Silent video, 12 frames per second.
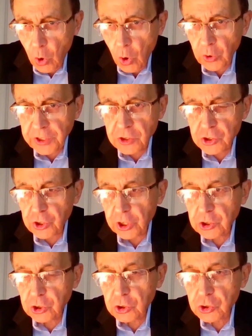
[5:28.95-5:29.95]
all
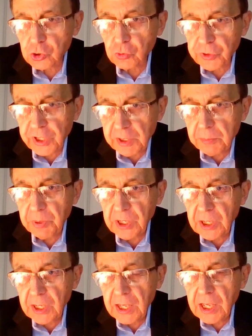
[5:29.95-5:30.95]
instructors to really
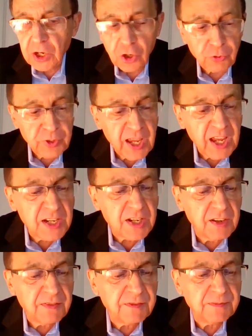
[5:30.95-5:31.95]
be
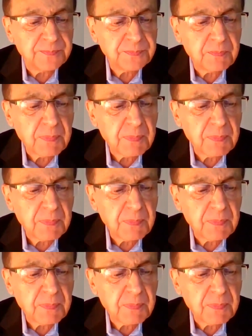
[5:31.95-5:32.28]
creative.